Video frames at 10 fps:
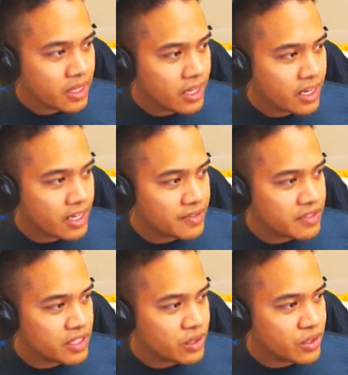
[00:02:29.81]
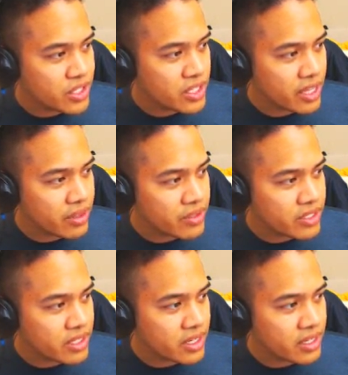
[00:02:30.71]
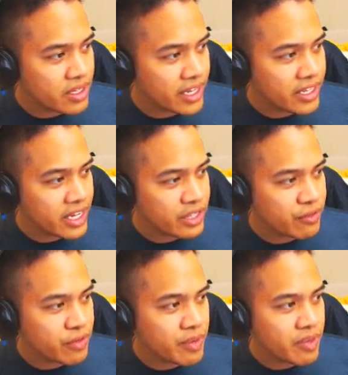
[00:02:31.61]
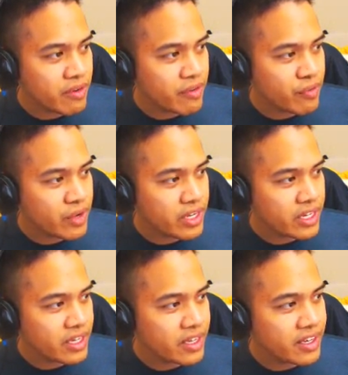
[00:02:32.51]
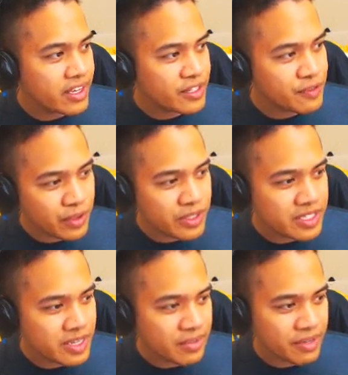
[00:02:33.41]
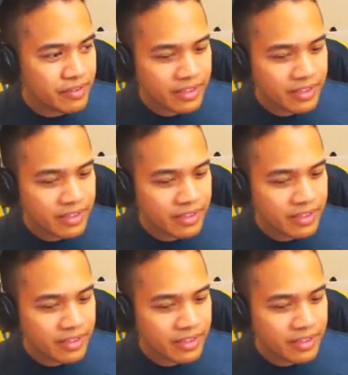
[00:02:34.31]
It kind of gives the illusion that there's like an extra frame there of running, and it's very deceptive.